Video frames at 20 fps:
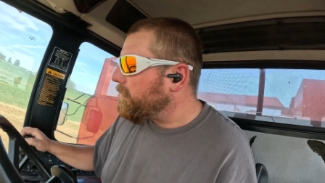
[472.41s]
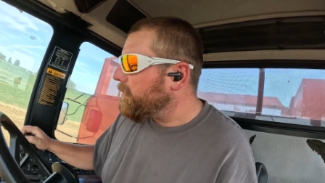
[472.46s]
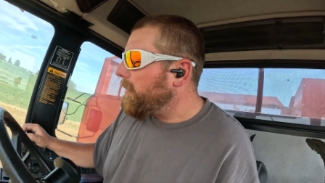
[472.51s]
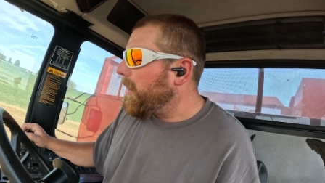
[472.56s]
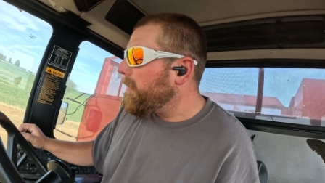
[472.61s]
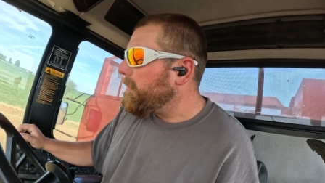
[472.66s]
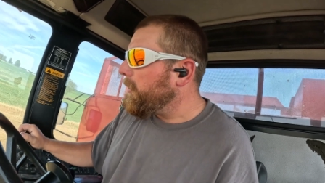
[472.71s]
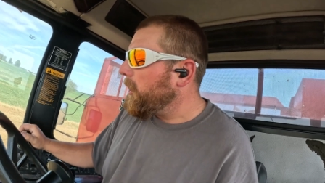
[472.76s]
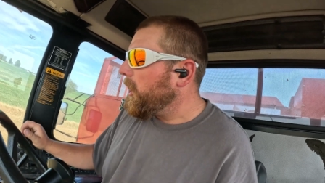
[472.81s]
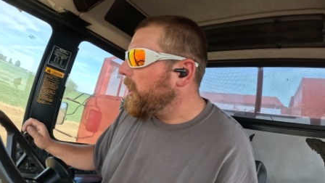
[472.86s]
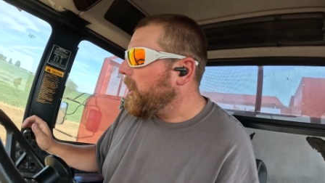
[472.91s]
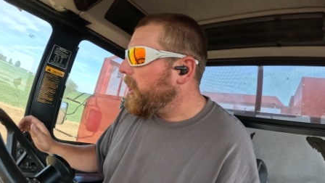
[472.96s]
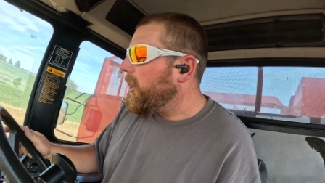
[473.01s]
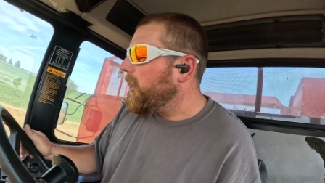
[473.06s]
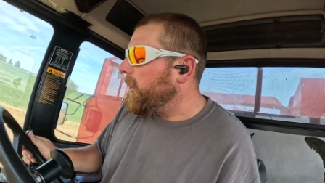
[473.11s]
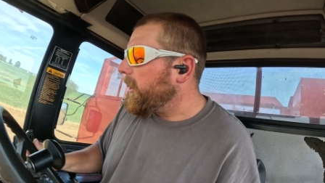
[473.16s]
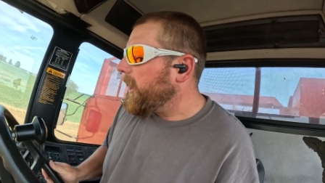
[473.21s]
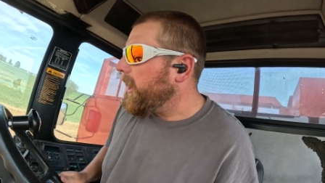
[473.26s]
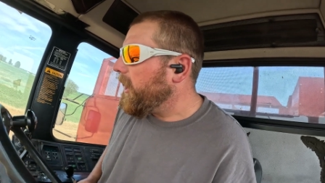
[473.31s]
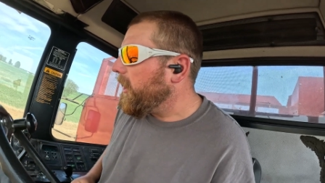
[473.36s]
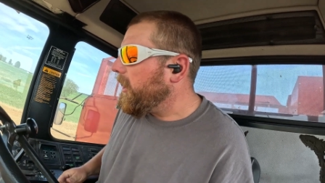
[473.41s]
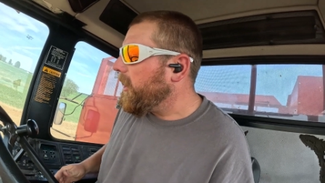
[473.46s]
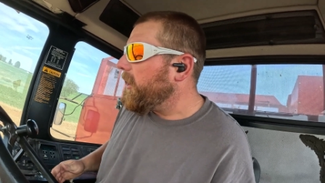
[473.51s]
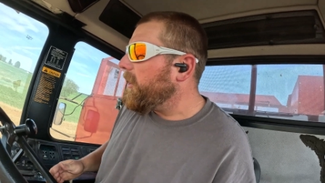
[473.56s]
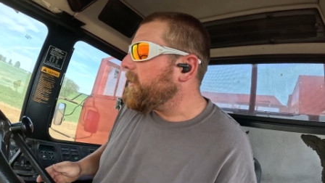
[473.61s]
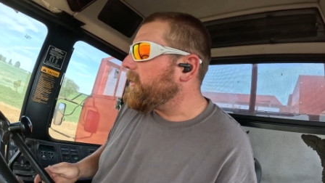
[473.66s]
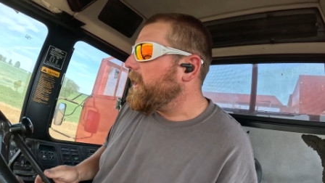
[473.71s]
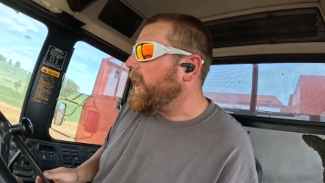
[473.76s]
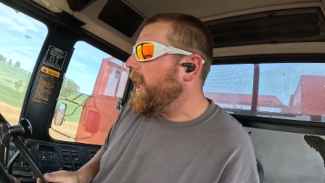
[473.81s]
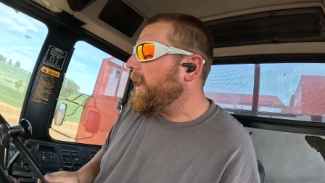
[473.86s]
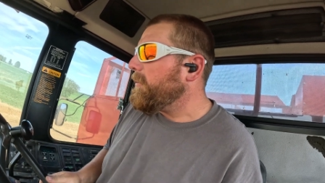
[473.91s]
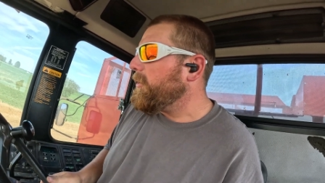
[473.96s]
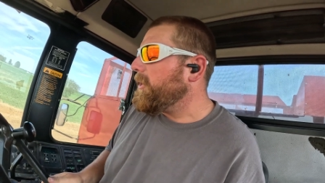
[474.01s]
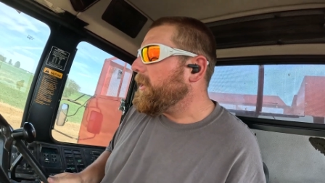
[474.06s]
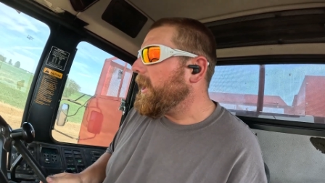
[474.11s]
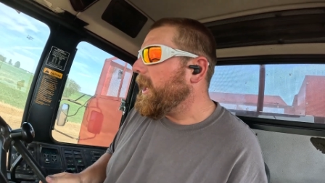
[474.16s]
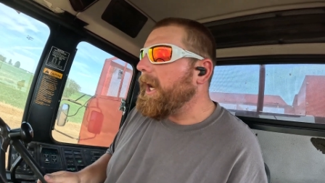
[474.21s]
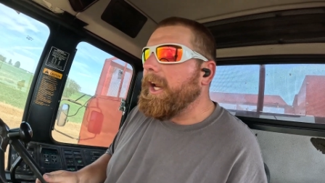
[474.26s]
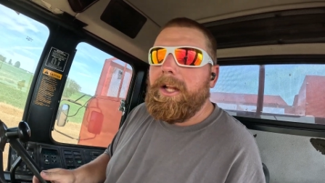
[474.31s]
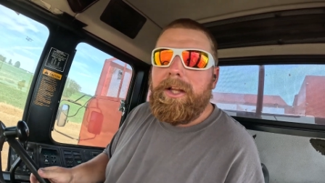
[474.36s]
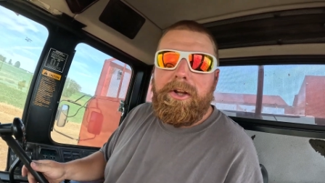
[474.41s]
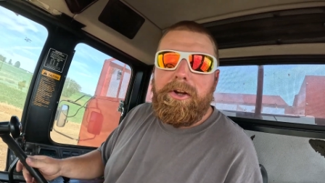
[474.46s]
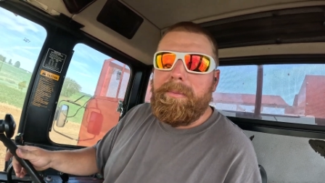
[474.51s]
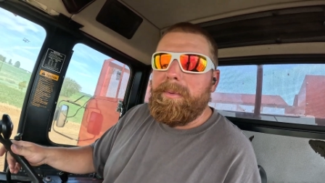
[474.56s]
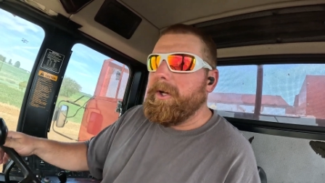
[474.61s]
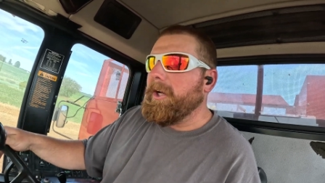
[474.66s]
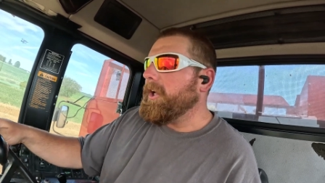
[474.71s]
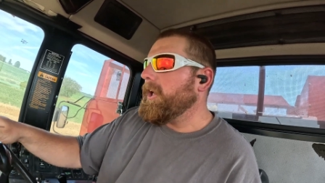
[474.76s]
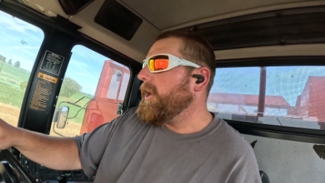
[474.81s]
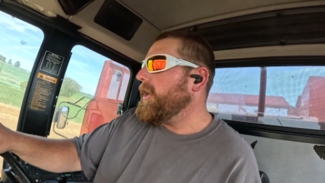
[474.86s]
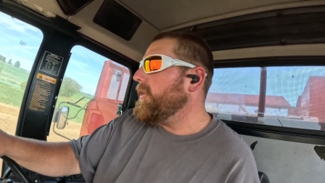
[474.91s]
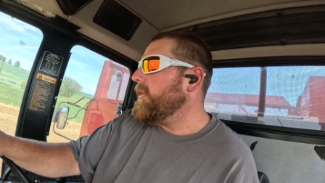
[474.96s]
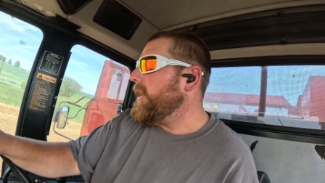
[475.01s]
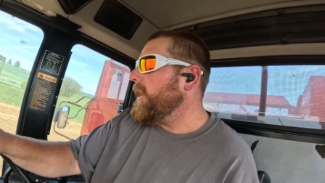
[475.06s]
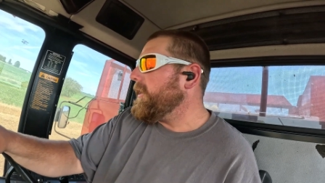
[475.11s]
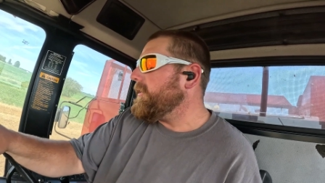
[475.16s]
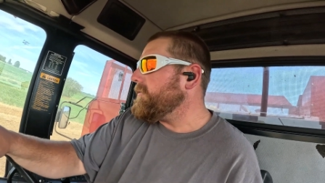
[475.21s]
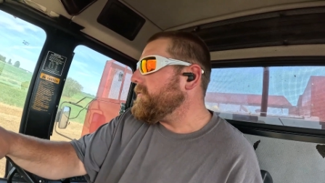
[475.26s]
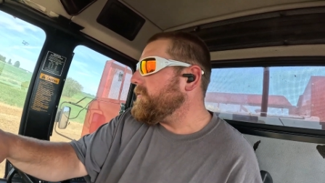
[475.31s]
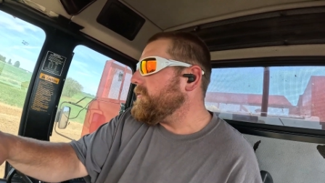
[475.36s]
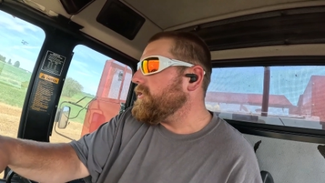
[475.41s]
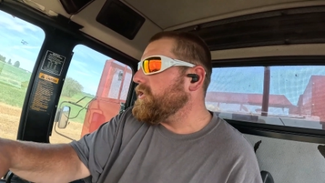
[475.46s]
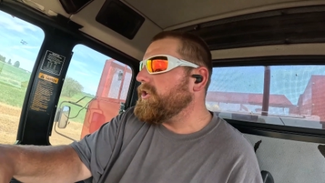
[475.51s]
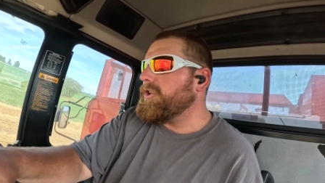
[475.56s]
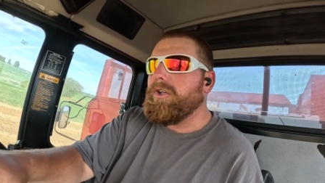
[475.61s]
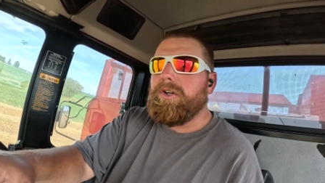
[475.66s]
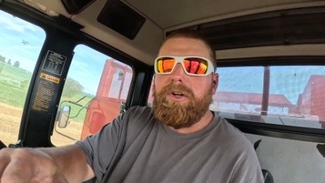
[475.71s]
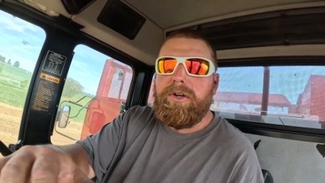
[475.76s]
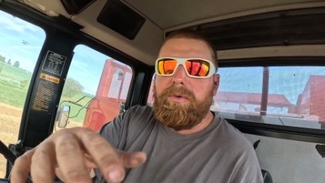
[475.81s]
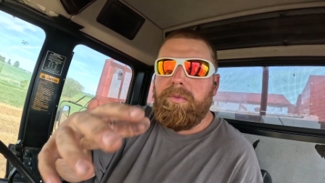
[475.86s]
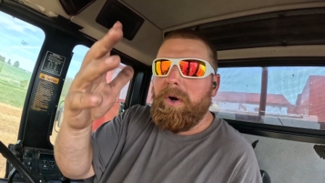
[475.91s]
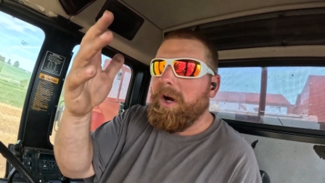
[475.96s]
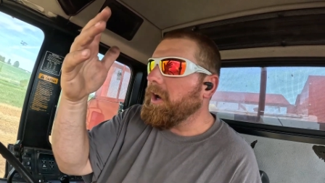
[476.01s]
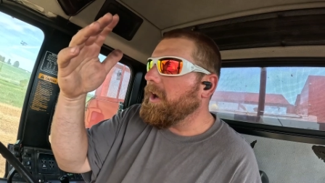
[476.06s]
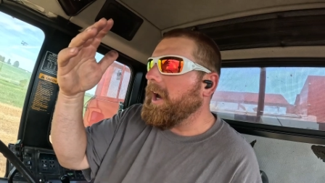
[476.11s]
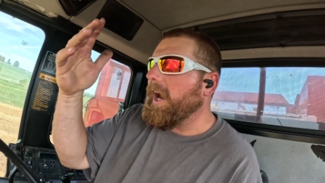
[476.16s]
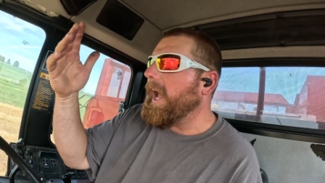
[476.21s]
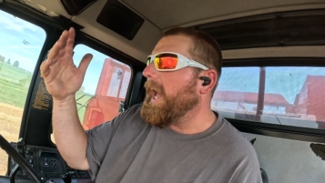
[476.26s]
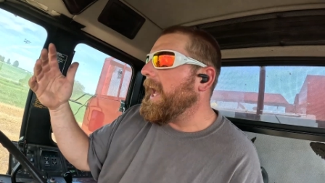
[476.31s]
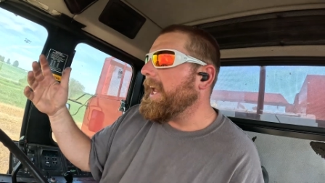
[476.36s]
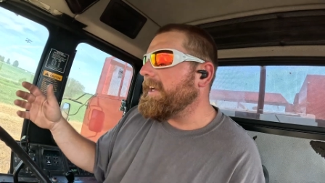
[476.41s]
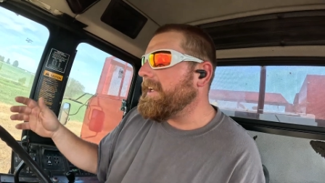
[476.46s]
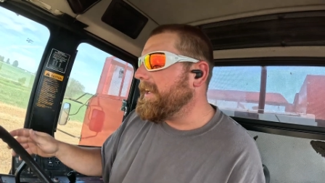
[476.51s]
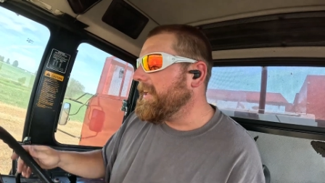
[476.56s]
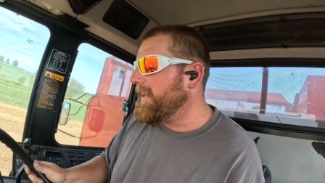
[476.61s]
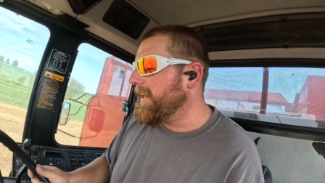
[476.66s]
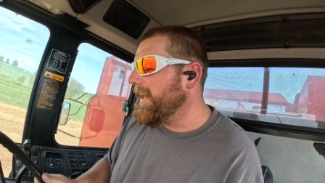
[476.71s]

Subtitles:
bumping along here. Camera died a little bit ago, not sure where at.